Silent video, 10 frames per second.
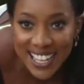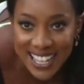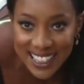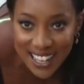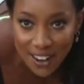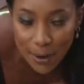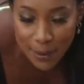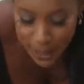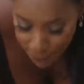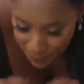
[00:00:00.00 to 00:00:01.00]
Get that heart
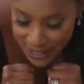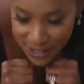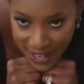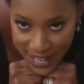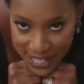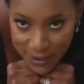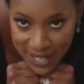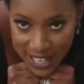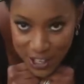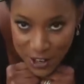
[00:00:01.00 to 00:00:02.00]
rate up. Place your hands
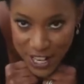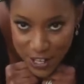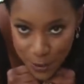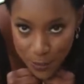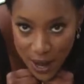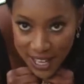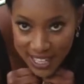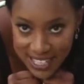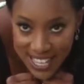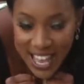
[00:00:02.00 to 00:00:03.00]
right here. You're in your
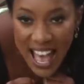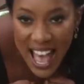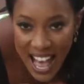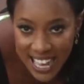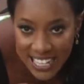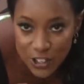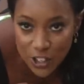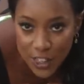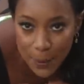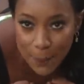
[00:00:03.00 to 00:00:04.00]
rockets. I need you
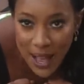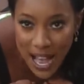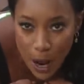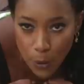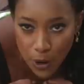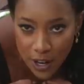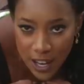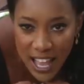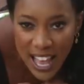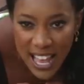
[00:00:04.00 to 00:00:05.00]
to think power,
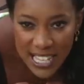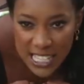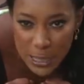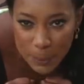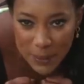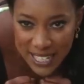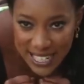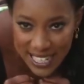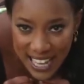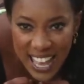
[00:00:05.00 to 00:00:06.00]

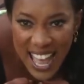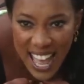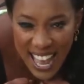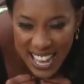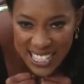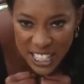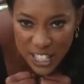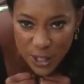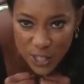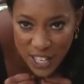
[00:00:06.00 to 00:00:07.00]
speed,
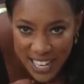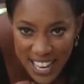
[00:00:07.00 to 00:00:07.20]
execution.